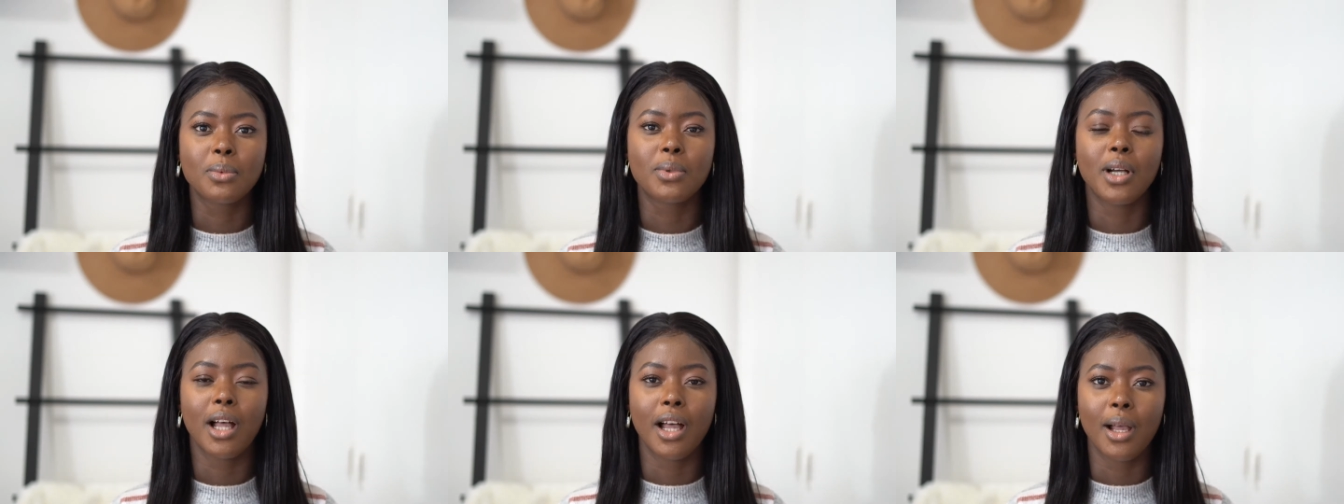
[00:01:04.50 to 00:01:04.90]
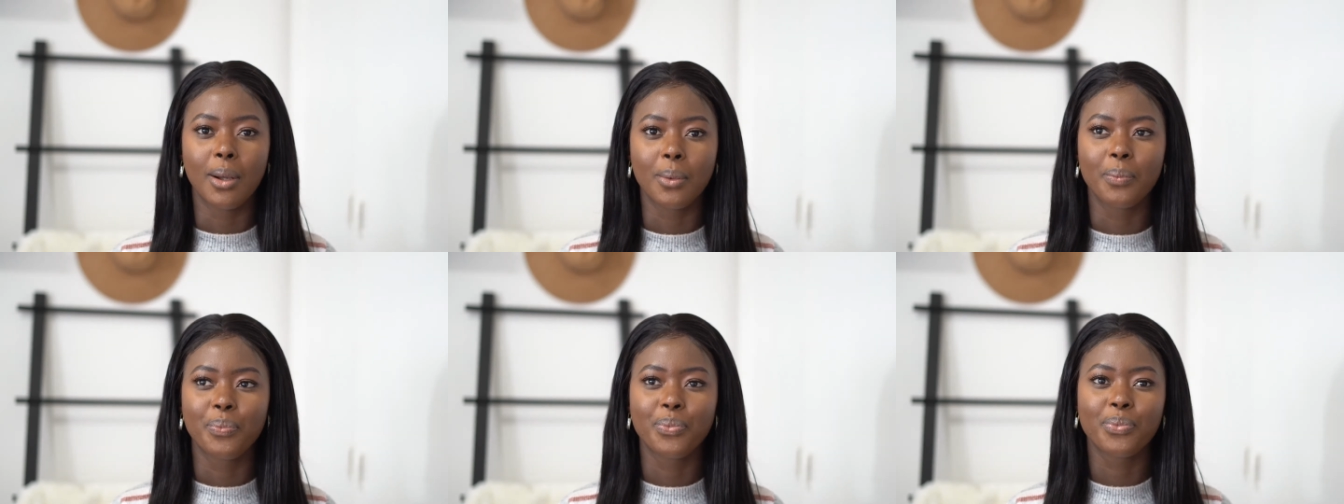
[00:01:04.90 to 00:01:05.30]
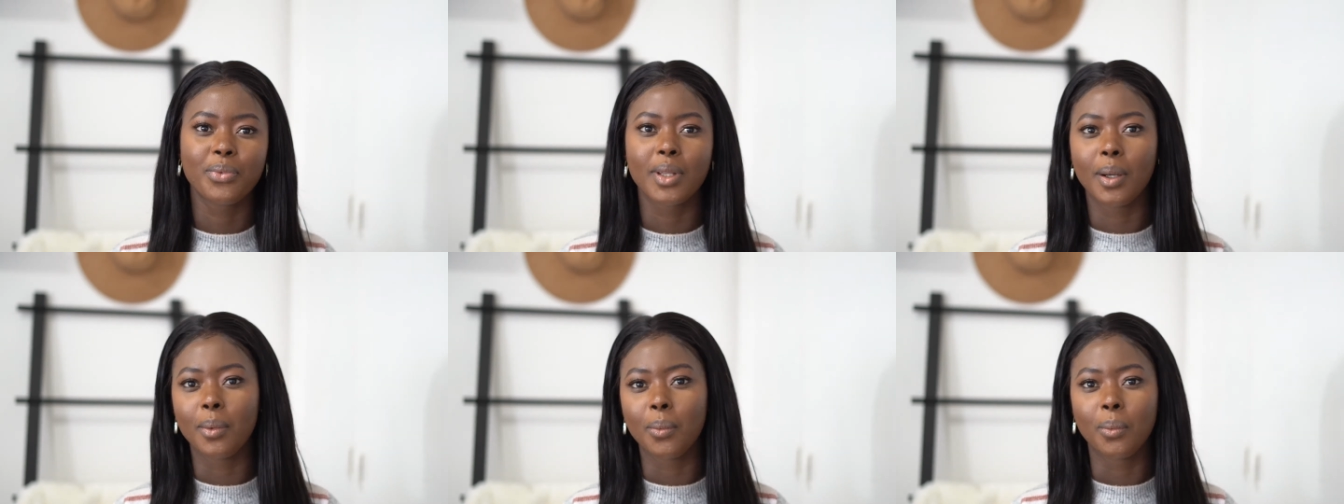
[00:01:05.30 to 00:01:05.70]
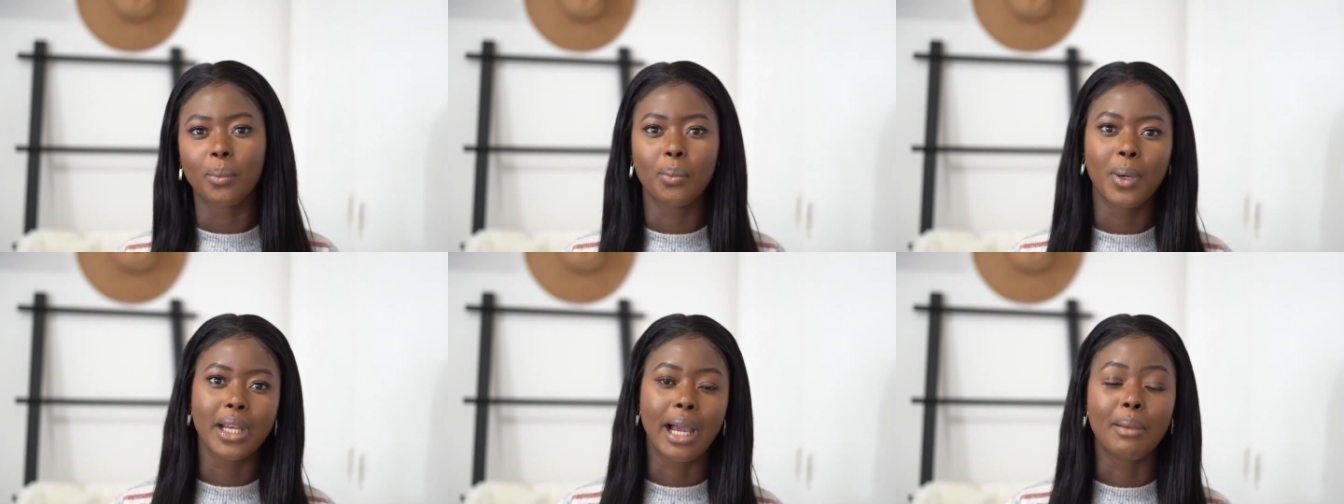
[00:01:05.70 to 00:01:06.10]

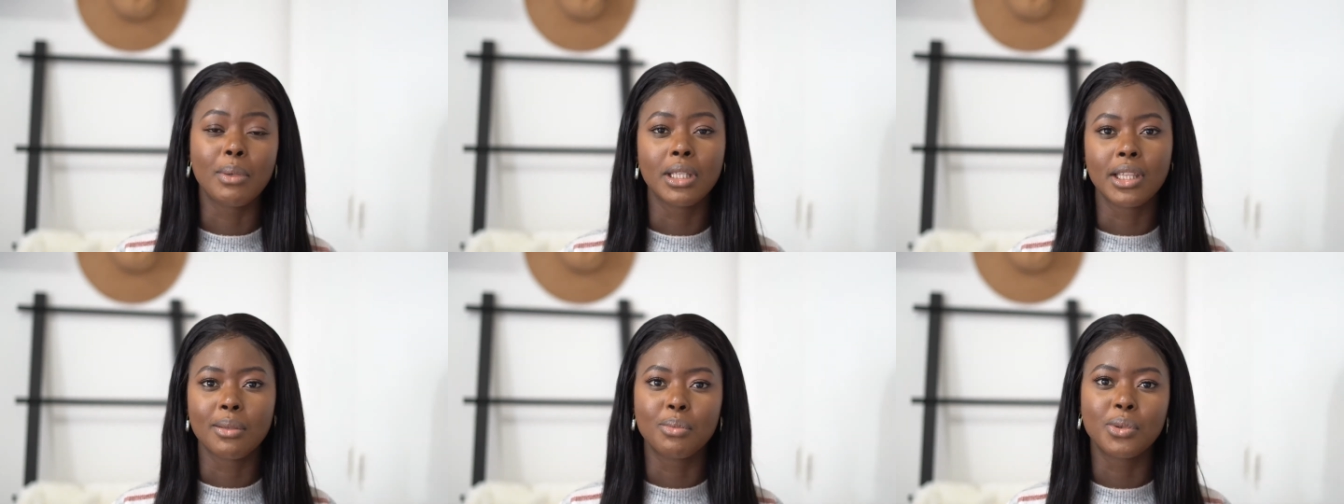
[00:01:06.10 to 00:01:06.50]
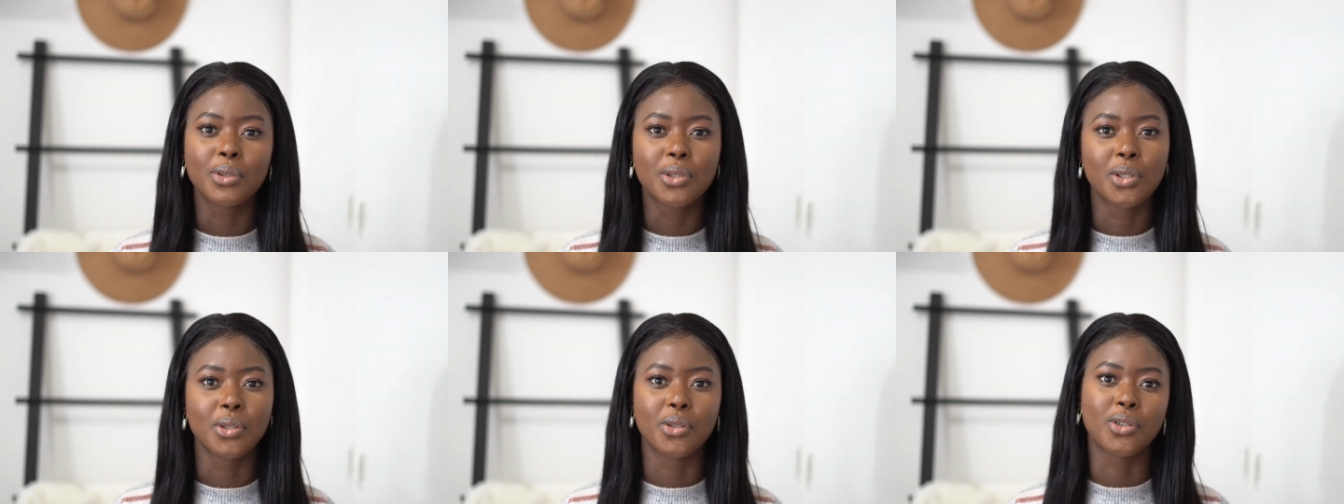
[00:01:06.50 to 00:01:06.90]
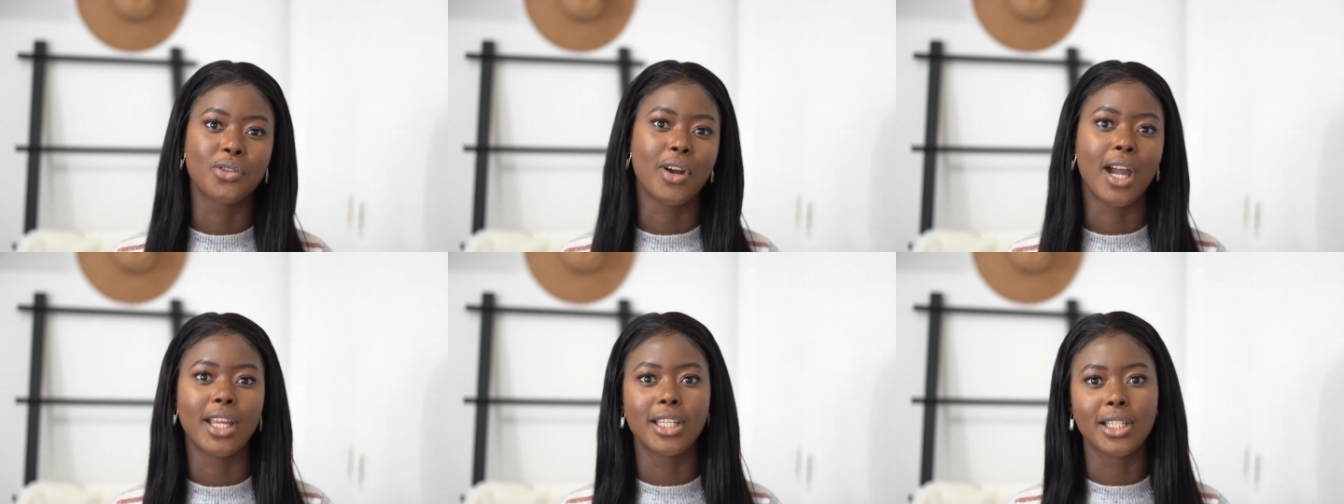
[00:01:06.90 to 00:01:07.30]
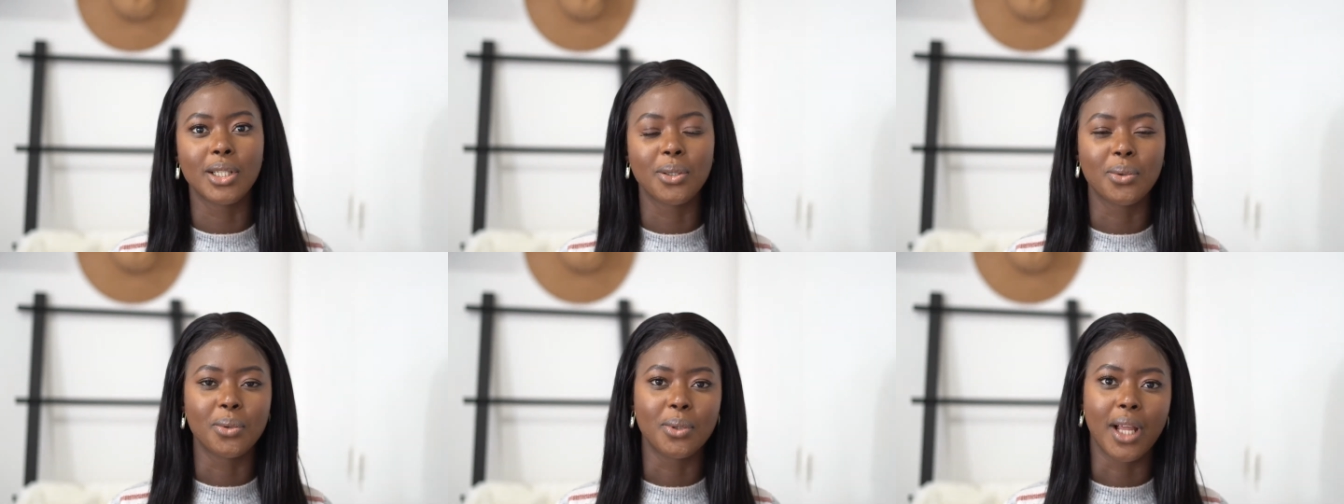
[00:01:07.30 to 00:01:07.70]
when I'm in the mood to try
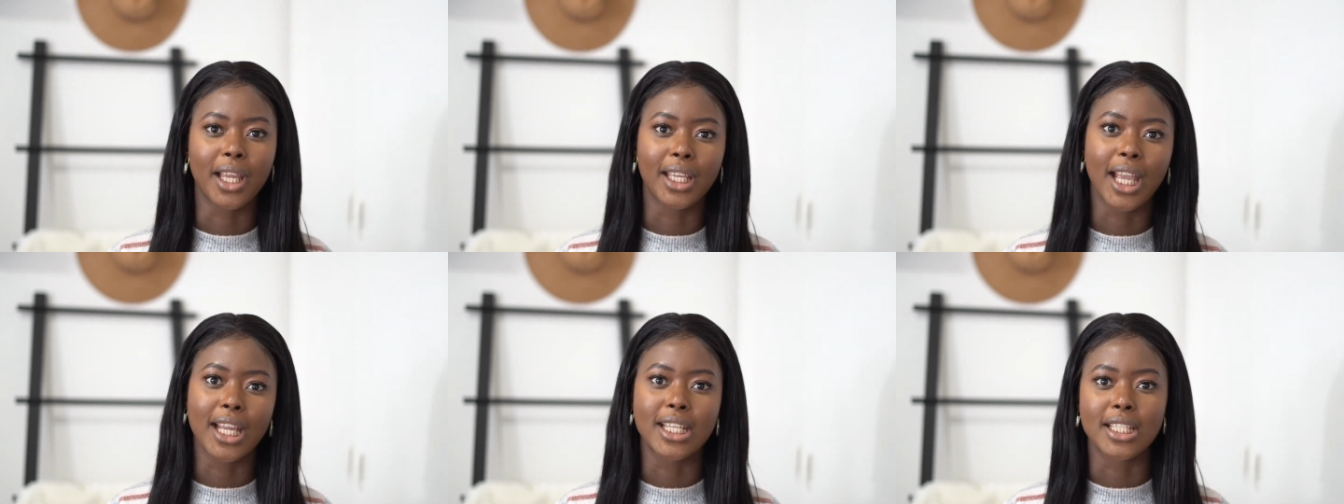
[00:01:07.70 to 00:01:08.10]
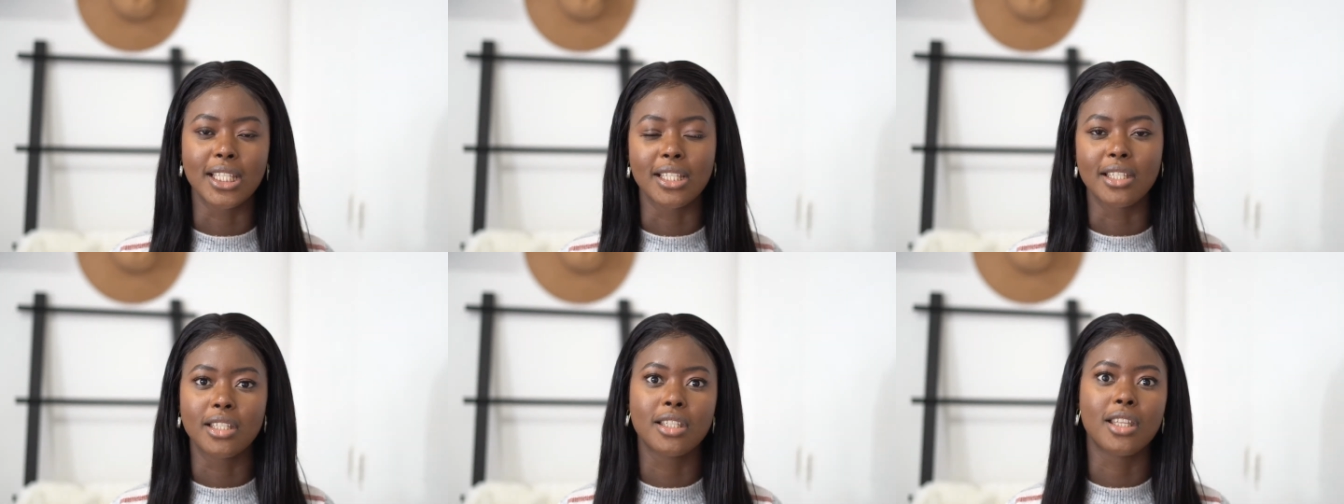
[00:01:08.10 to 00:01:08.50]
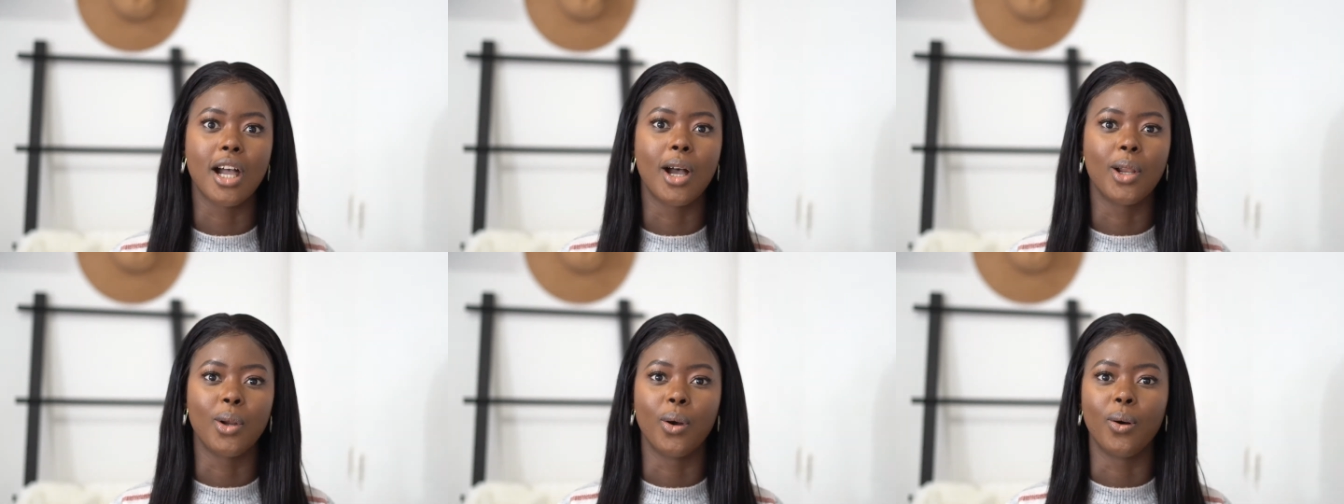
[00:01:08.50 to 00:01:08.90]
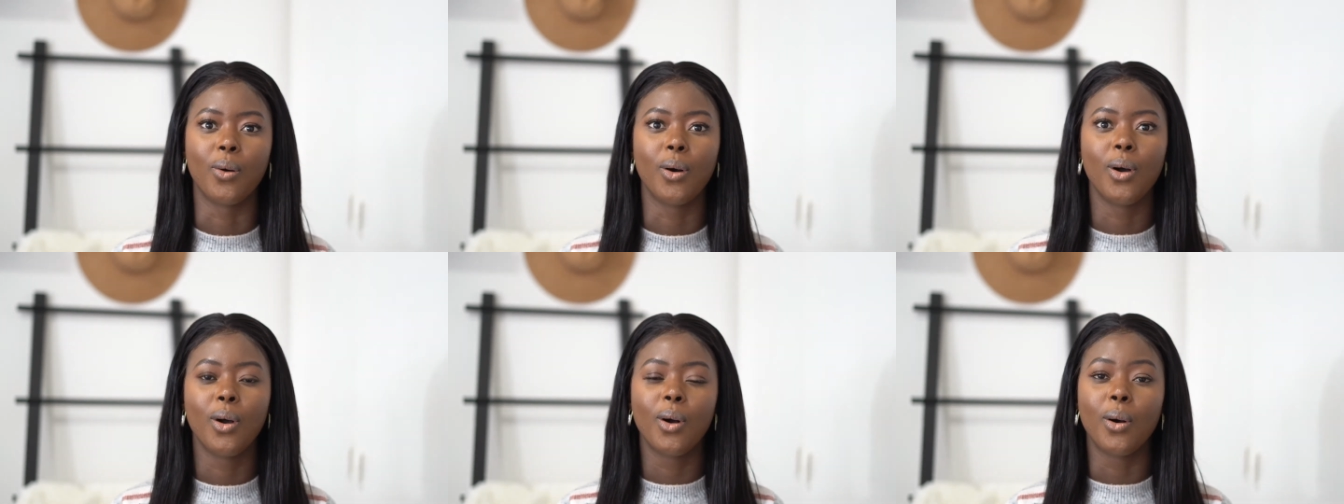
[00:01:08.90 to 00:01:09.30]
new like editing
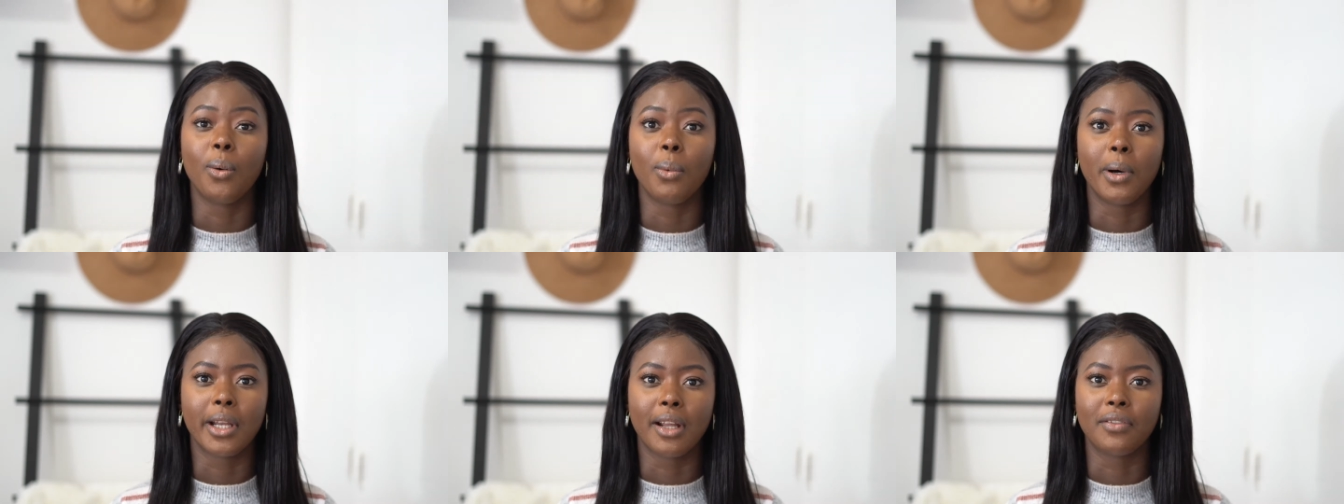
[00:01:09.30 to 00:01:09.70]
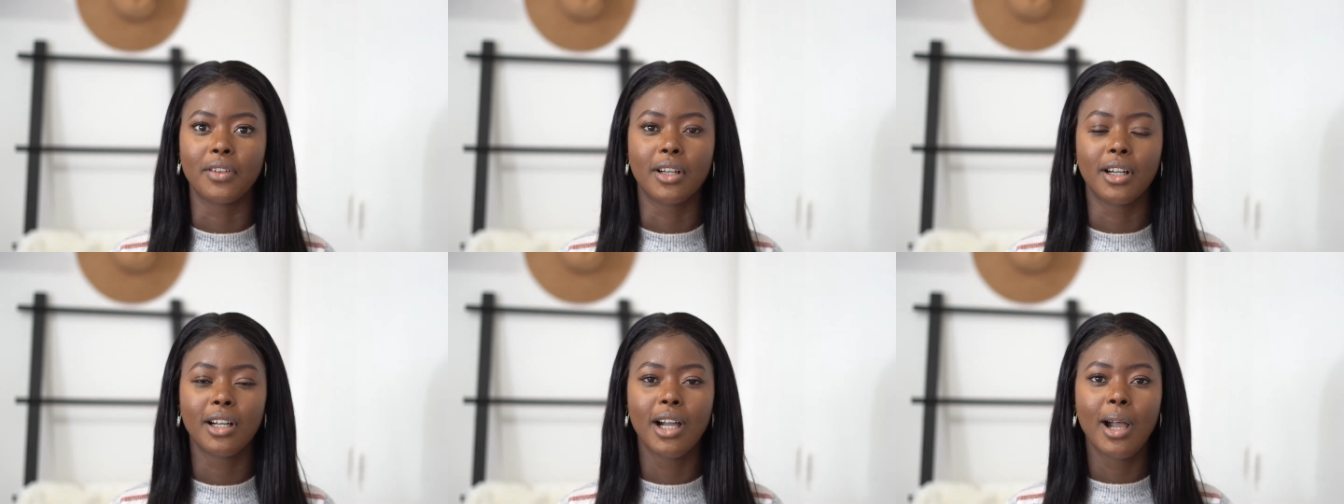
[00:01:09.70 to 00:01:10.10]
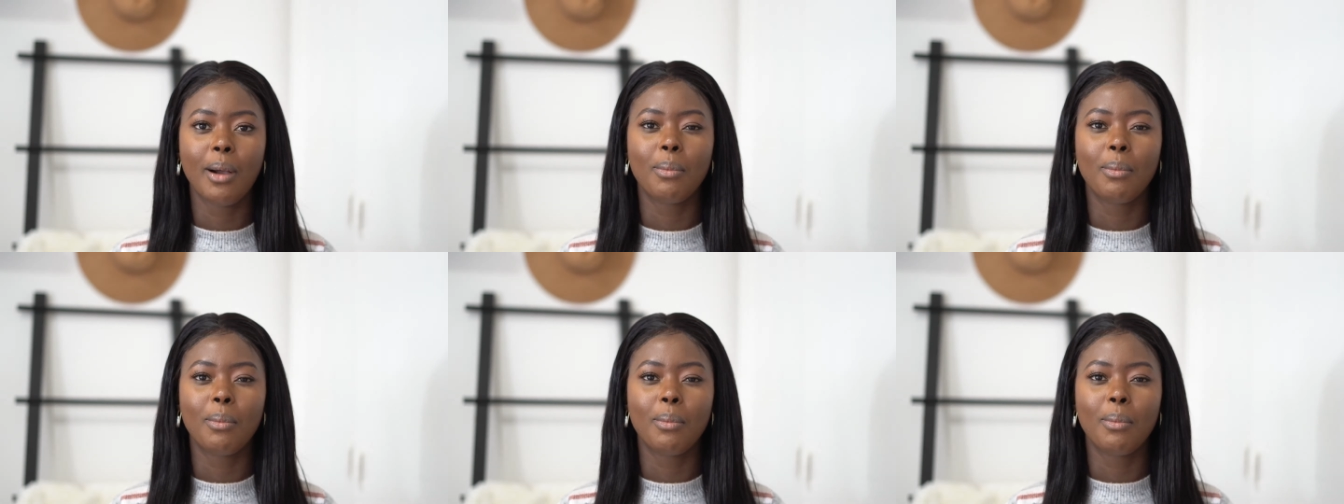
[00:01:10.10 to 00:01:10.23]
style or whatever.